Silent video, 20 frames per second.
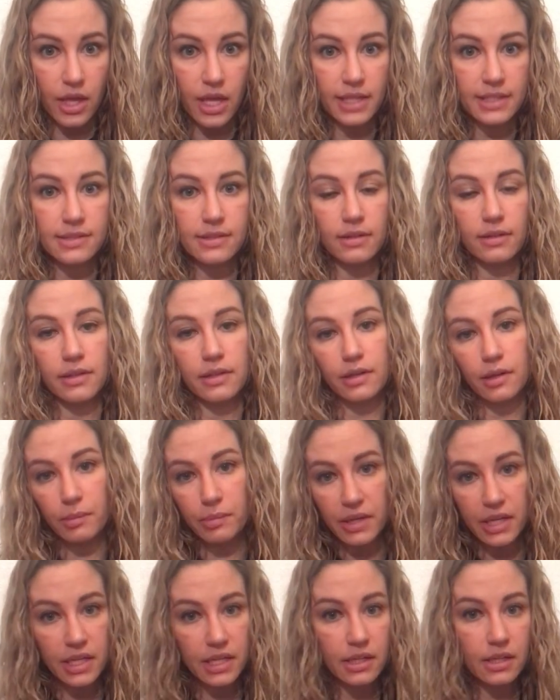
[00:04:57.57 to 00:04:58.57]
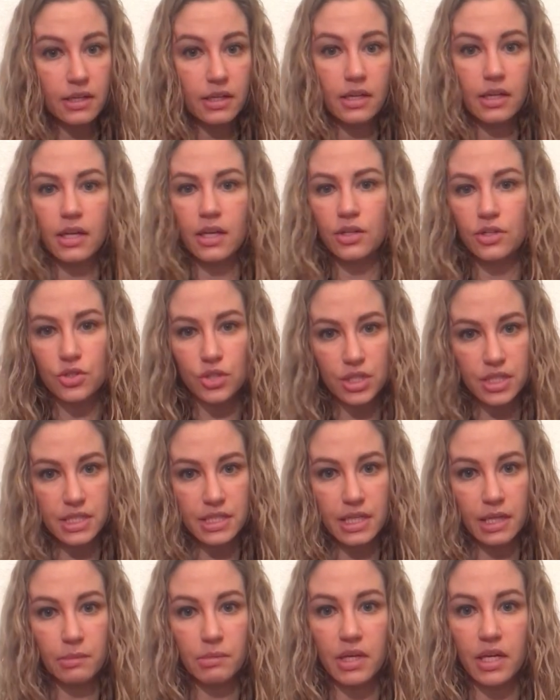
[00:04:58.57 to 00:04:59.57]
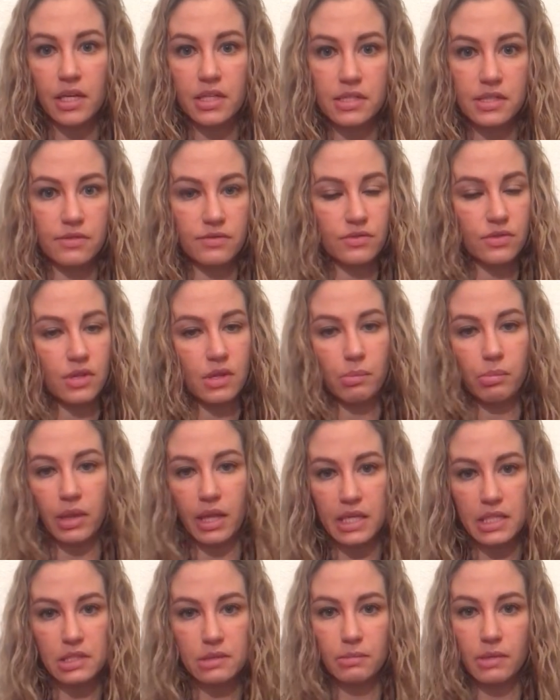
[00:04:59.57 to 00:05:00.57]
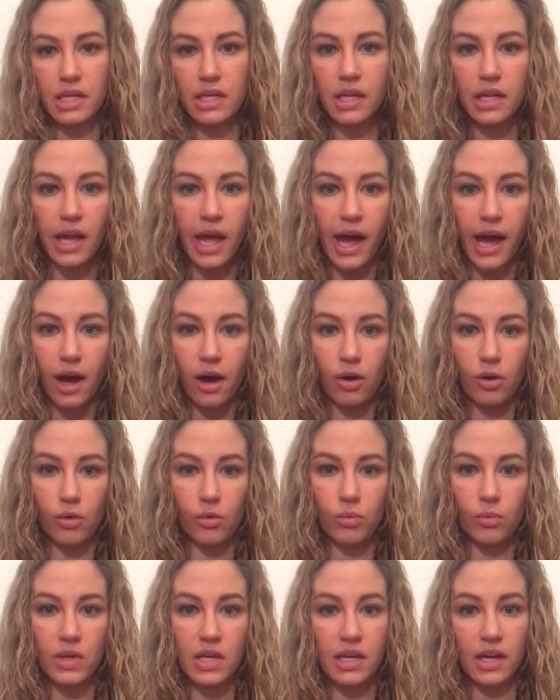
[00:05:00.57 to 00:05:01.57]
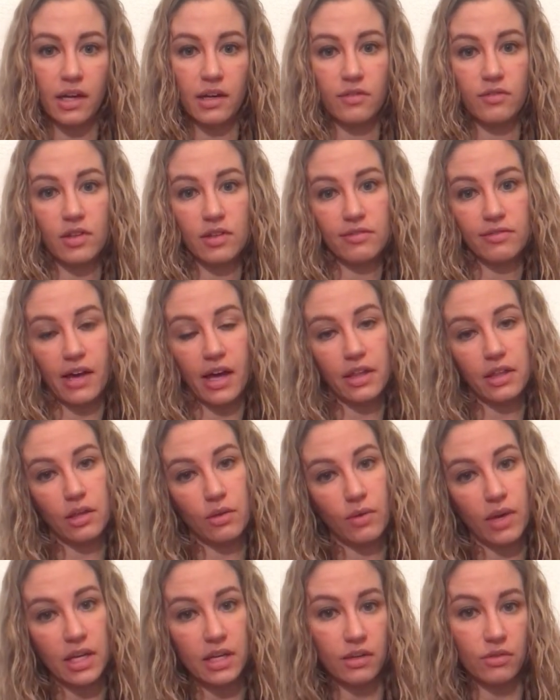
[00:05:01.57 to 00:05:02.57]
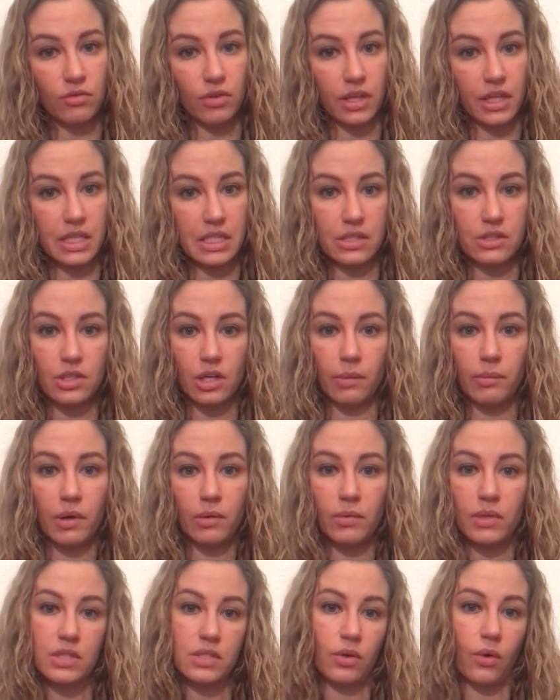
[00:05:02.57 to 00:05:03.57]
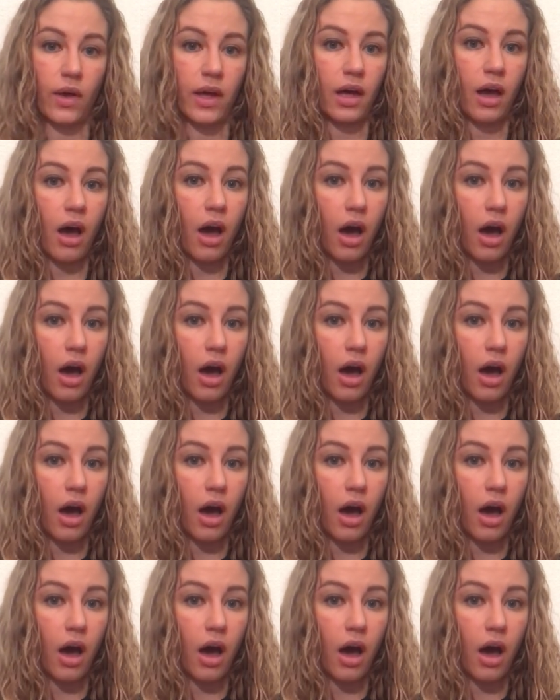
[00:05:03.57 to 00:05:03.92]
It's a little bit interesting because of the placement and how we kind of evaluate and really determine what's going